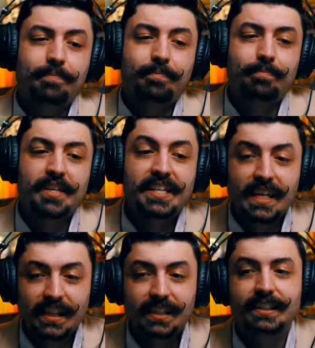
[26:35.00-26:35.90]

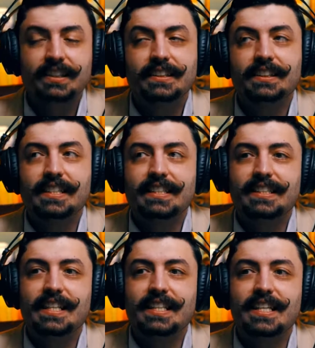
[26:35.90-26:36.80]
because like I
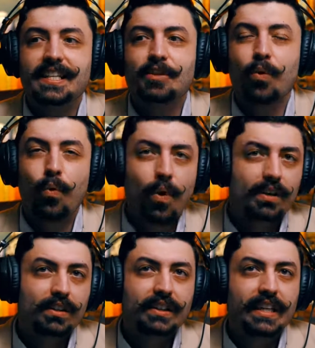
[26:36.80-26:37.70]
said, the
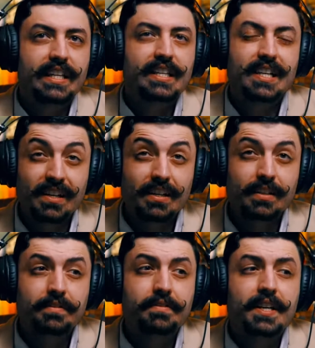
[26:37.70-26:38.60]
quality
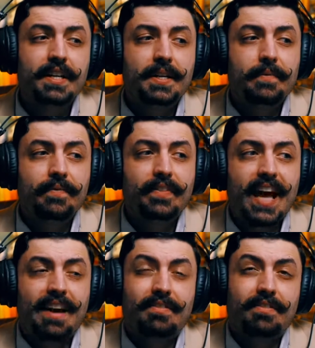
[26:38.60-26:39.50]
of
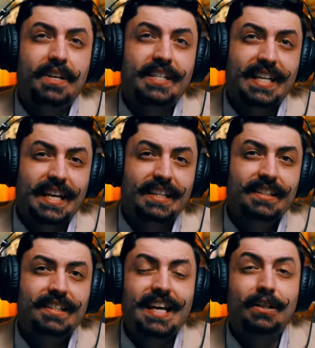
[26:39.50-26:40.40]
that front end,
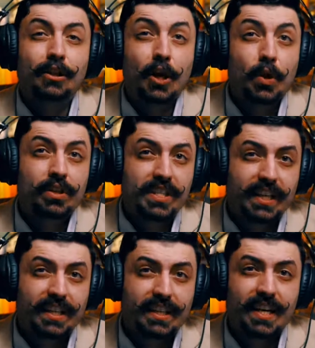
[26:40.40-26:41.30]
that low
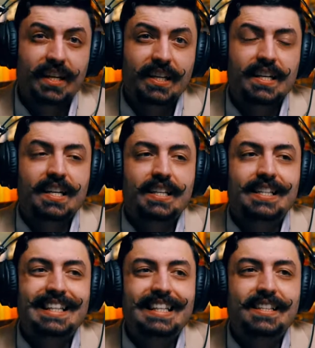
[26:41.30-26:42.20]
ticket thing,
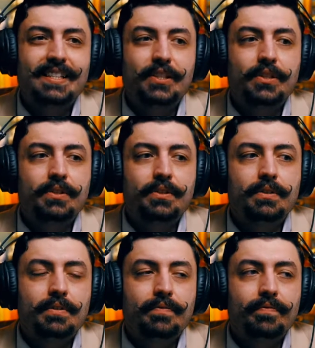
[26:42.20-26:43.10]
needs
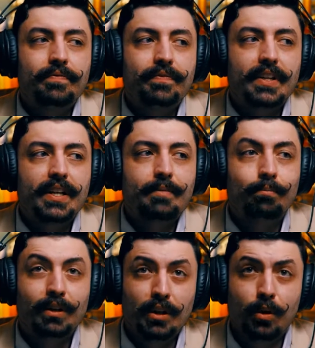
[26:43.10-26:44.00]
to
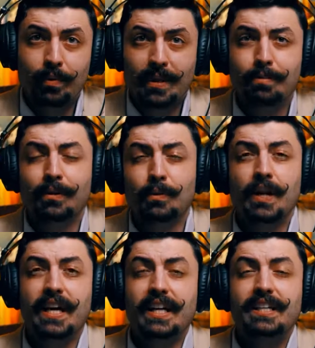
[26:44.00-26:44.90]
blow people
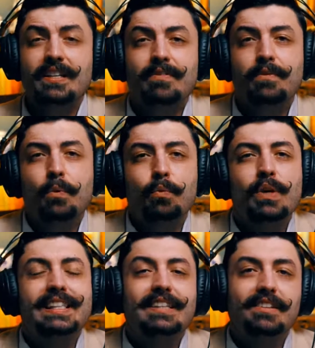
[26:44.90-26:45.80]
away for
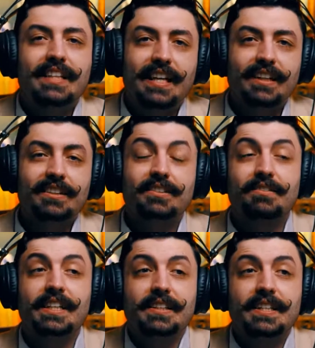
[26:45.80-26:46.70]
what they're getting.
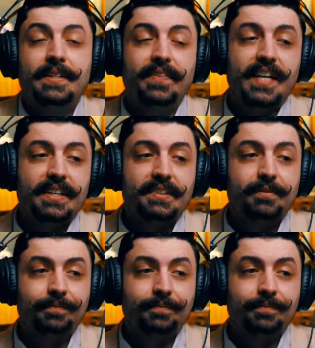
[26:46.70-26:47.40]
Right now,